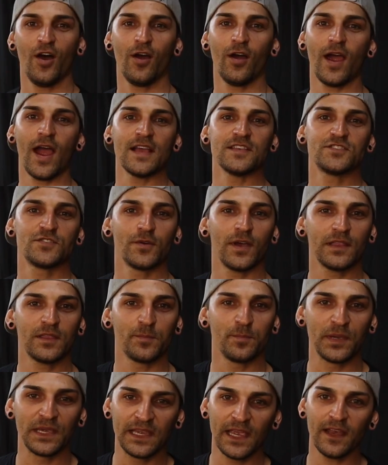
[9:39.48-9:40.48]
All right, so at the
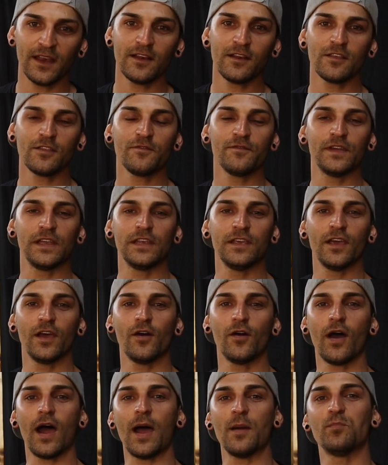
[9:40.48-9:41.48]
beginning of the
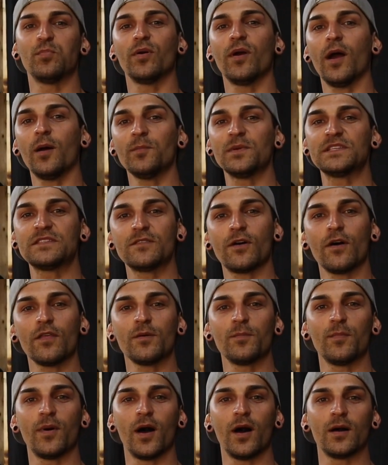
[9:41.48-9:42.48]
video, I promised all the
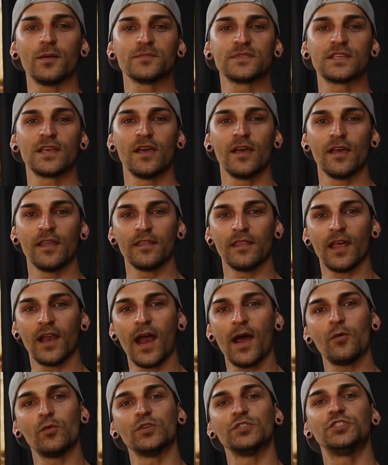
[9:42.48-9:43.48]
moms that
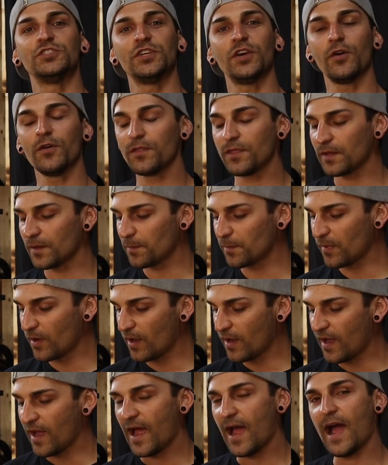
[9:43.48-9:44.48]
I would show them
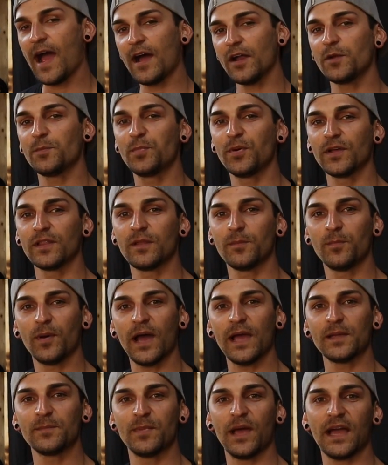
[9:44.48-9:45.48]
how to put the
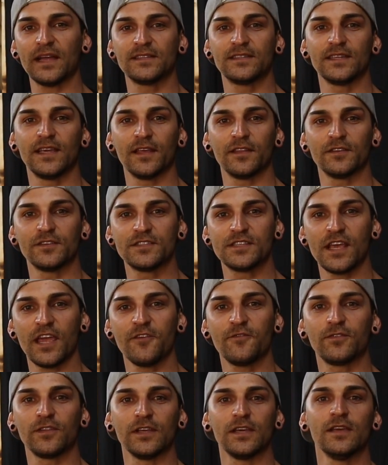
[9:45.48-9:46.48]
bike back together
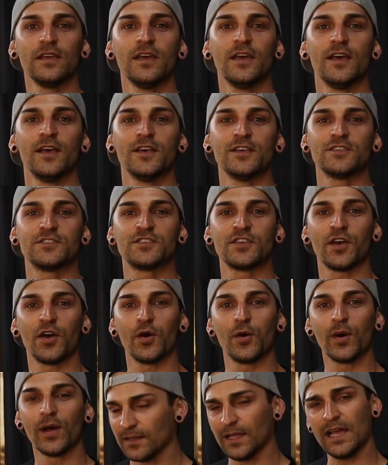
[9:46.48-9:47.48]
safely.
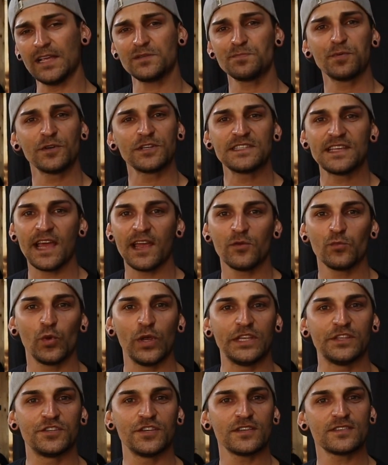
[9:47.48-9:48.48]
So let's pretend we
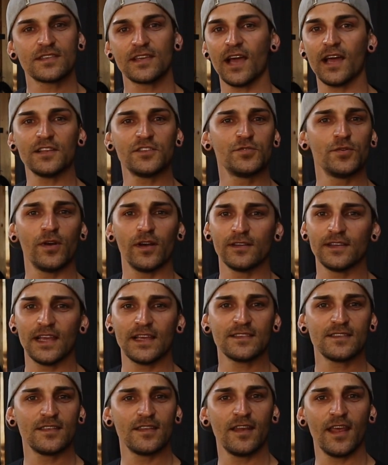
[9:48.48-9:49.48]
just got to our
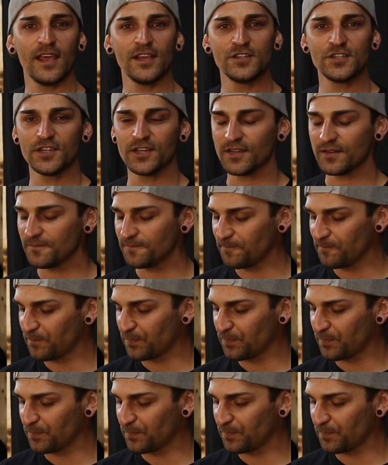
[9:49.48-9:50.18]
destination.